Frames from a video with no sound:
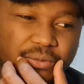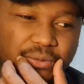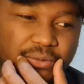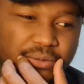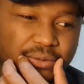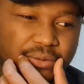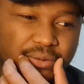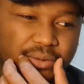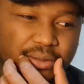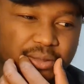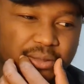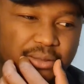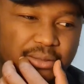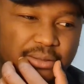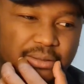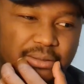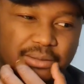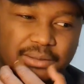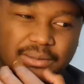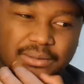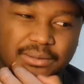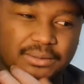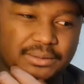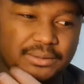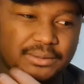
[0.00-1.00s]

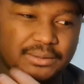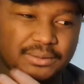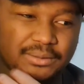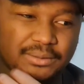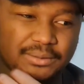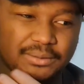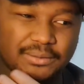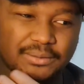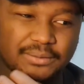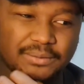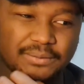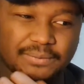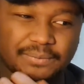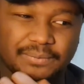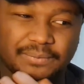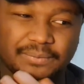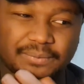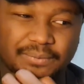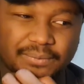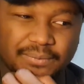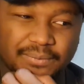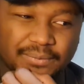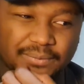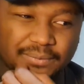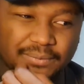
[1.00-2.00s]

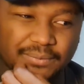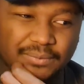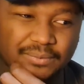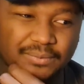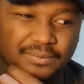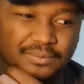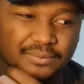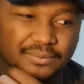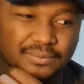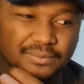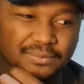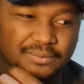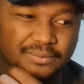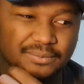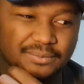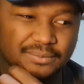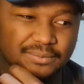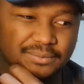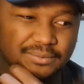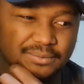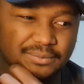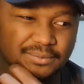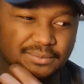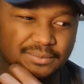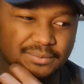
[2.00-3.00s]

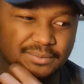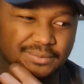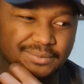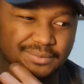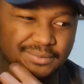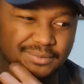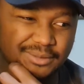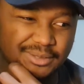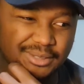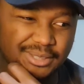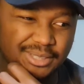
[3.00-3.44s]
No one is speaking in this clip.